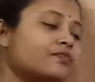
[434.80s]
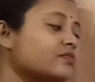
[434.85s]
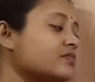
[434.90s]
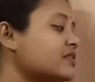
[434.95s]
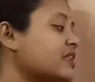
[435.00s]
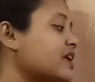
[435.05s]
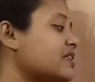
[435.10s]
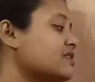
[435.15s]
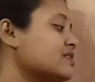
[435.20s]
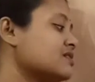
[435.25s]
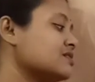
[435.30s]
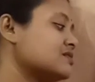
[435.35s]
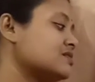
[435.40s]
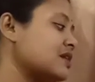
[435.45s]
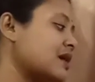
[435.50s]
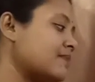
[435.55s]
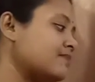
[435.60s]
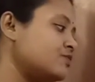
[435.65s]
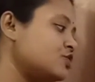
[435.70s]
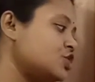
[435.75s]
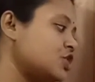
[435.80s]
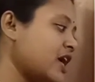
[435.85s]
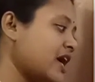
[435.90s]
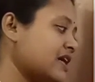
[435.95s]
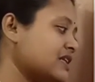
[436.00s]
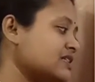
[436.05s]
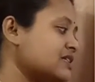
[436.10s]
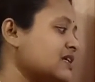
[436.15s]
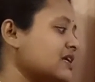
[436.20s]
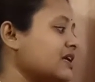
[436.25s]
Then the
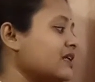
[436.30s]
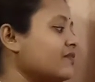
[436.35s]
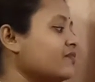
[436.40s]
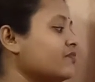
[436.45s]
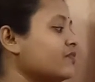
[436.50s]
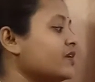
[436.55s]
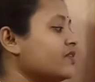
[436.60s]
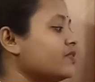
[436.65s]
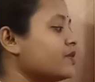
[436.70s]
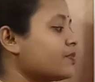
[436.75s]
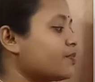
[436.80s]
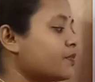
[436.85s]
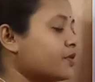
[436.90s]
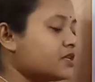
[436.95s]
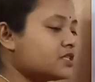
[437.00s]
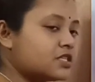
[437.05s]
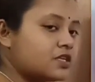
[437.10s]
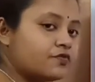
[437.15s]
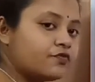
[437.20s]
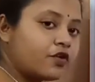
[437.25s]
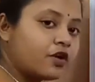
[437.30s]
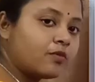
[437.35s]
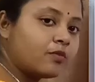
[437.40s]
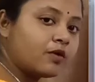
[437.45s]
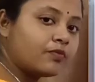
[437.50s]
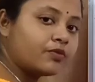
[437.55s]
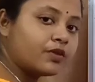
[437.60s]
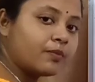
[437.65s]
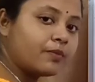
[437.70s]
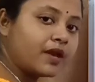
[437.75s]
subject. Then the present form
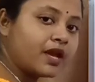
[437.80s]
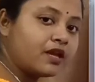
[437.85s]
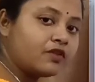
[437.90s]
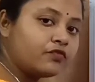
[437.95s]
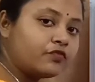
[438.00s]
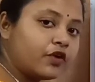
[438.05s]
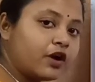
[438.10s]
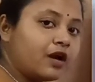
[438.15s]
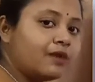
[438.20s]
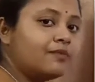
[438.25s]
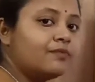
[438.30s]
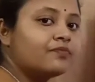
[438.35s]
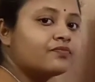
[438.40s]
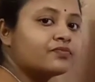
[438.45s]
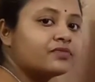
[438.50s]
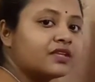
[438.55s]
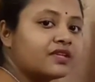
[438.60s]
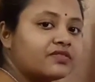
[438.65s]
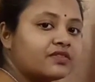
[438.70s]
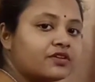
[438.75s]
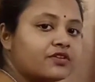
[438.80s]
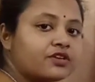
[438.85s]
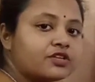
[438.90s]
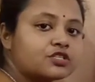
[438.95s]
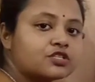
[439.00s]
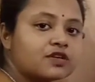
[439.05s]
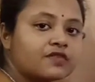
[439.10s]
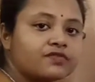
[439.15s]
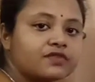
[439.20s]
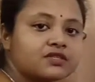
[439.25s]
of the main verb. Then the
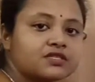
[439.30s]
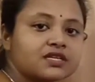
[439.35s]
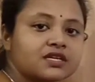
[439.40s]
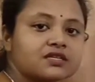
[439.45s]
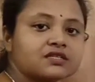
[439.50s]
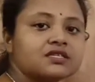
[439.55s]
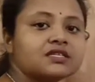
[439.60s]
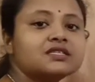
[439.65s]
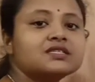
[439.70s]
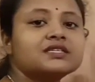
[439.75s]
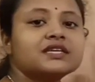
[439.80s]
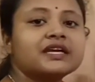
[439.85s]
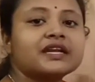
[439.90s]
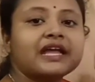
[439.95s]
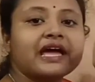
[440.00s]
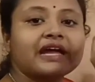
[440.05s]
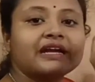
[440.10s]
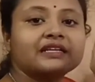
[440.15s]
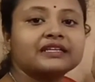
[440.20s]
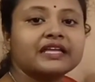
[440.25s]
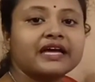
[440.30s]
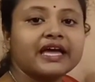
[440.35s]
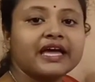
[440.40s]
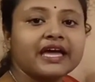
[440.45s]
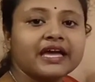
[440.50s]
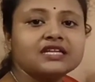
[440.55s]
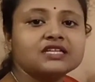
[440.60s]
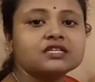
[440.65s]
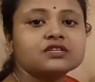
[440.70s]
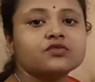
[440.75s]
rest of the sentence. And at the
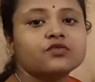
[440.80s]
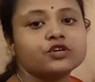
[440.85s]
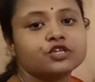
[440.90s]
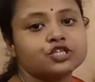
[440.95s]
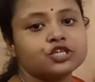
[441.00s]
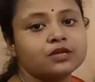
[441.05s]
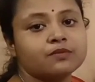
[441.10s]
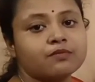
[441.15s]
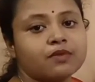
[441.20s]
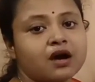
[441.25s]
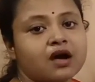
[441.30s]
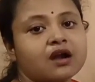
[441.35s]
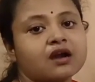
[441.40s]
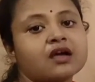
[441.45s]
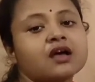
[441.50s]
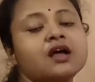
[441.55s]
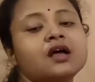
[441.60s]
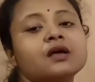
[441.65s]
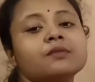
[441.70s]
end question mark.